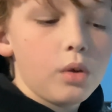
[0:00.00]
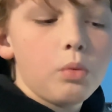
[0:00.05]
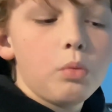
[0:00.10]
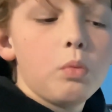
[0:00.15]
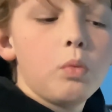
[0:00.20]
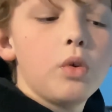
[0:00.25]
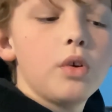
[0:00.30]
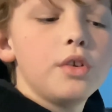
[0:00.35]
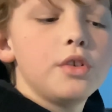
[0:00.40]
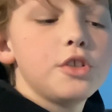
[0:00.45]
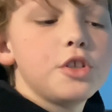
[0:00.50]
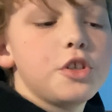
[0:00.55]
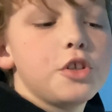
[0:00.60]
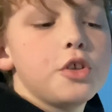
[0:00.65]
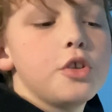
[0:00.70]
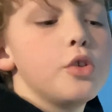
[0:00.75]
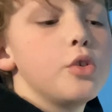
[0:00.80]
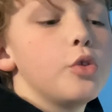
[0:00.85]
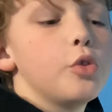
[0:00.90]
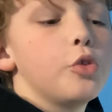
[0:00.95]
1,
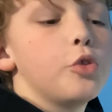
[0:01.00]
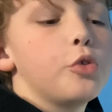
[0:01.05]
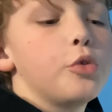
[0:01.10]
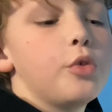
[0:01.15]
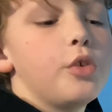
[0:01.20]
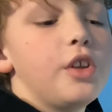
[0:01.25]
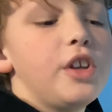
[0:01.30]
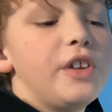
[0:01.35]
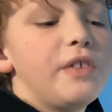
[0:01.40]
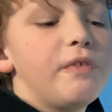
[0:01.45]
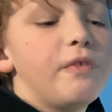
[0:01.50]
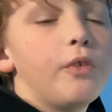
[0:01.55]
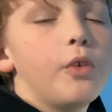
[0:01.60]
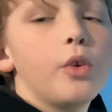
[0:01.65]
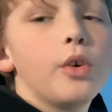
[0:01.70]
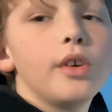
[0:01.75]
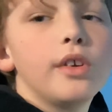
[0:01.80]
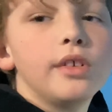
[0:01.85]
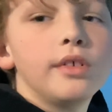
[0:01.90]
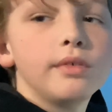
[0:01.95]
2, 3,
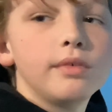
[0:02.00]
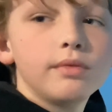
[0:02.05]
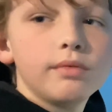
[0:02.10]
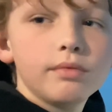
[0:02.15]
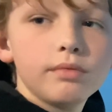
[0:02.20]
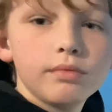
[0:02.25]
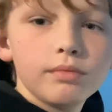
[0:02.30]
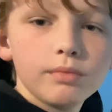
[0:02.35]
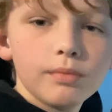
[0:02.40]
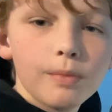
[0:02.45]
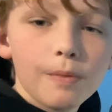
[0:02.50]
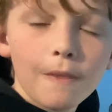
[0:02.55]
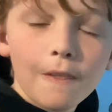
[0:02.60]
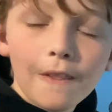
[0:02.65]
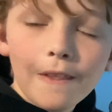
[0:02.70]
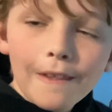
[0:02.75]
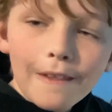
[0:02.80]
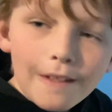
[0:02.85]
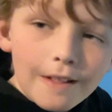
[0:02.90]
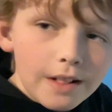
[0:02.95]
4.
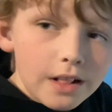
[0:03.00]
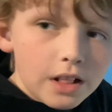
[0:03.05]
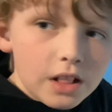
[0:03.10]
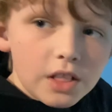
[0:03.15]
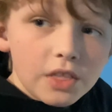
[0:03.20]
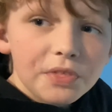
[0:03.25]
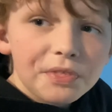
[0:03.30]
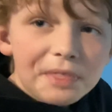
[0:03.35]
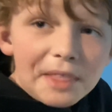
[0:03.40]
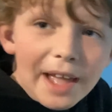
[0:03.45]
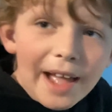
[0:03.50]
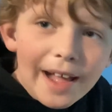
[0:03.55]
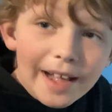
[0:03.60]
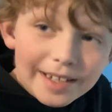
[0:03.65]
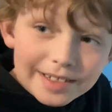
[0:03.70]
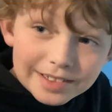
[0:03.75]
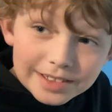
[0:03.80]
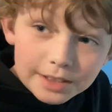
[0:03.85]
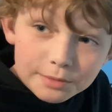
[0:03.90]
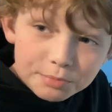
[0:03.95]
That
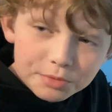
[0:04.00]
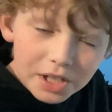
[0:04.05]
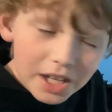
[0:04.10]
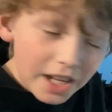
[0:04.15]
adds up to